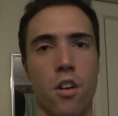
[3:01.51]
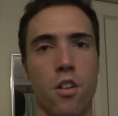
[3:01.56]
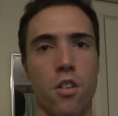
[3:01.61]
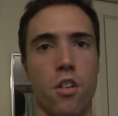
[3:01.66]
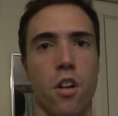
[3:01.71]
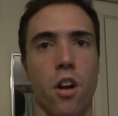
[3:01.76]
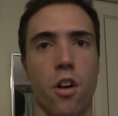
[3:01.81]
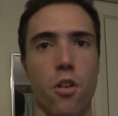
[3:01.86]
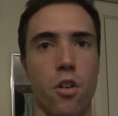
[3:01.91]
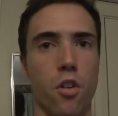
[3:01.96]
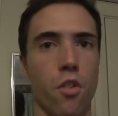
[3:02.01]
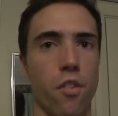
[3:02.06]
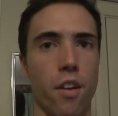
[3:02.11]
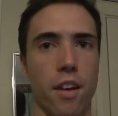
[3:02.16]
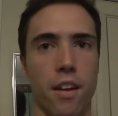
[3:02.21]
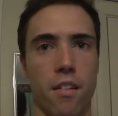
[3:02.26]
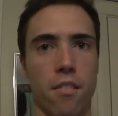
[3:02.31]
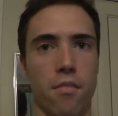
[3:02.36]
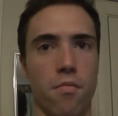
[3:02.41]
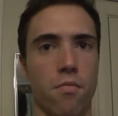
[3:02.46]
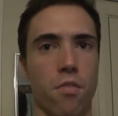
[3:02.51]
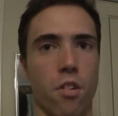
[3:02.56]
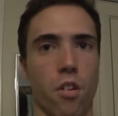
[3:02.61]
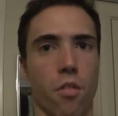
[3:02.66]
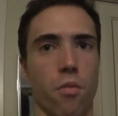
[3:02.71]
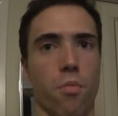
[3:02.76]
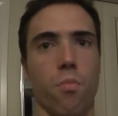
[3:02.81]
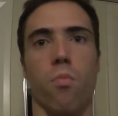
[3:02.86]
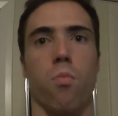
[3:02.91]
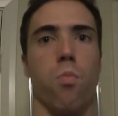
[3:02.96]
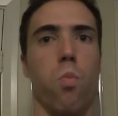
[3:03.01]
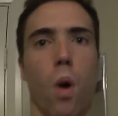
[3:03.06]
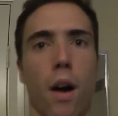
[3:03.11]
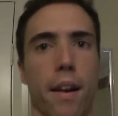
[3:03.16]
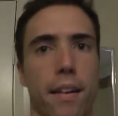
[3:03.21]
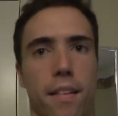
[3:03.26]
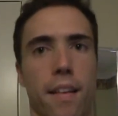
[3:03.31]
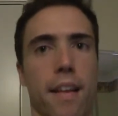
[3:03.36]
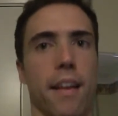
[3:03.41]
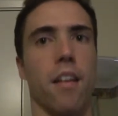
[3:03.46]
you know using you know
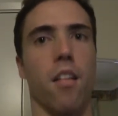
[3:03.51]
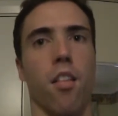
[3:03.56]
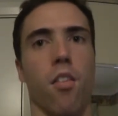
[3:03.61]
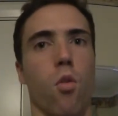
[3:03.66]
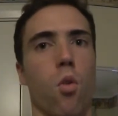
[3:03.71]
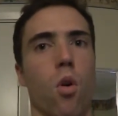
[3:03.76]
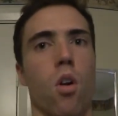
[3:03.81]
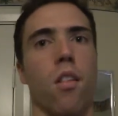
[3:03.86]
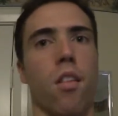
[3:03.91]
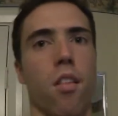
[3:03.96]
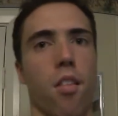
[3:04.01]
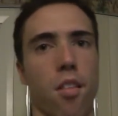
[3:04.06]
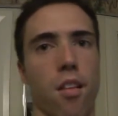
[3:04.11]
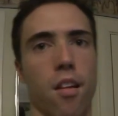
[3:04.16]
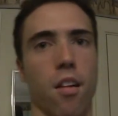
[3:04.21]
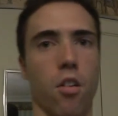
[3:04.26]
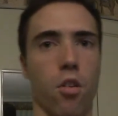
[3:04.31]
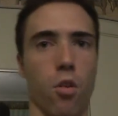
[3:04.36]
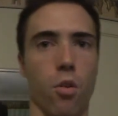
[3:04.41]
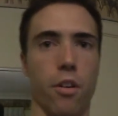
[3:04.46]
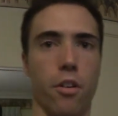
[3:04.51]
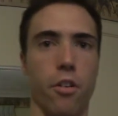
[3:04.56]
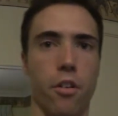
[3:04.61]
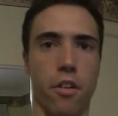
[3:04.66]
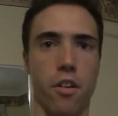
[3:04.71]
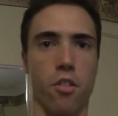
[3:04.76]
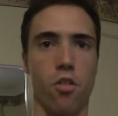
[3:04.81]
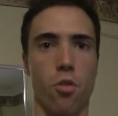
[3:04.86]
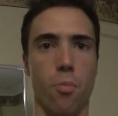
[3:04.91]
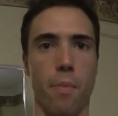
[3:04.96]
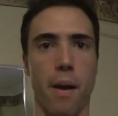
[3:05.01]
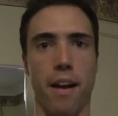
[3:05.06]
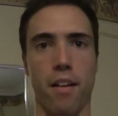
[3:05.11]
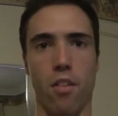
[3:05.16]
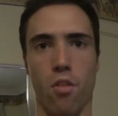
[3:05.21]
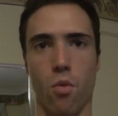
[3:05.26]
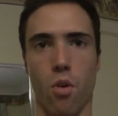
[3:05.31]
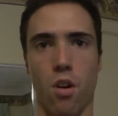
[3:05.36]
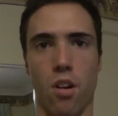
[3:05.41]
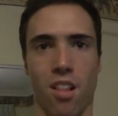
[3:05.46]
one-legged squats instead of doing traditional
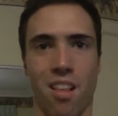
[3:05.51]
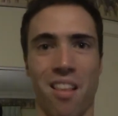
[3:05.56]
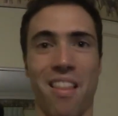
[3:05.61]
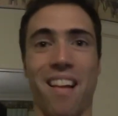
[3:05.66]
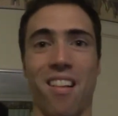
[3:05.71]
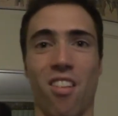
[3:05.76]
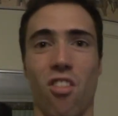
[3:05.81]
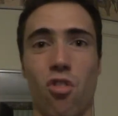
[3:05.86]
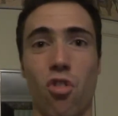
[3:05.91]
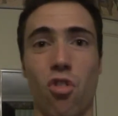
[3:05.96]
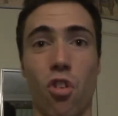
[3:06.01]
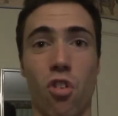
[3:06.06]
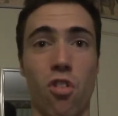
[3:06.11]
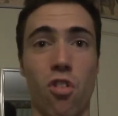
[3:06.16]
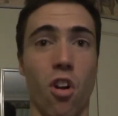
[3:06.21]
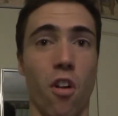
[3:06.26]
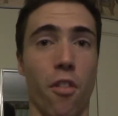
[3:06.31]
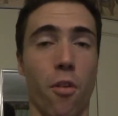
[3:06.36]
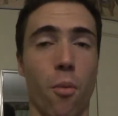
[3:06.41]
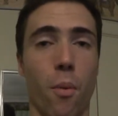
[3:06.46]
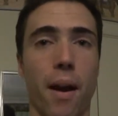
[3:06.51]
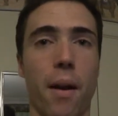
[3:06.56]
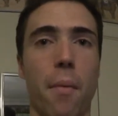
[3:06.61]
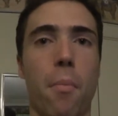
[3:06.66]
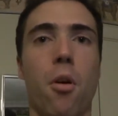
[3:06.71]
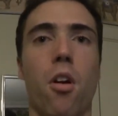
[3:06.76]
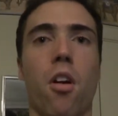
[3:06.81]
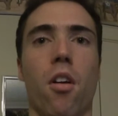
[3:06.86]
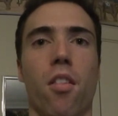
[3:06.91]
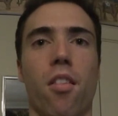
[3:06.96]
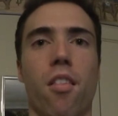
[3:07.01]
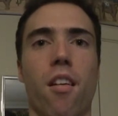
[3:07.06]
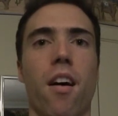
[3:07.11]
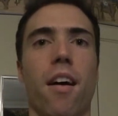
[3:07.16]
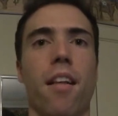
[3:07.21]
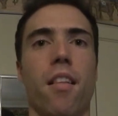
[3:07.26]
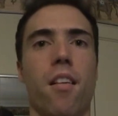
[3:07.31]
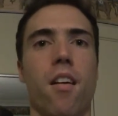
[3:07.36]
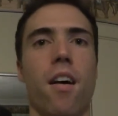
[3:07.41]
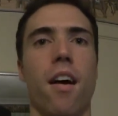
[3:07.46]
back squats, that's just not the way to put on
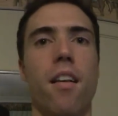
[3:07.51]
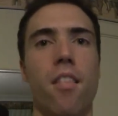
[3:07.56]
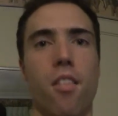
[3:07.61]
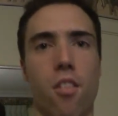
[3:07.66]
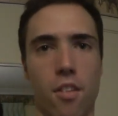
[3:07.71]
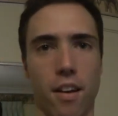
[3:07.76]
size, guys.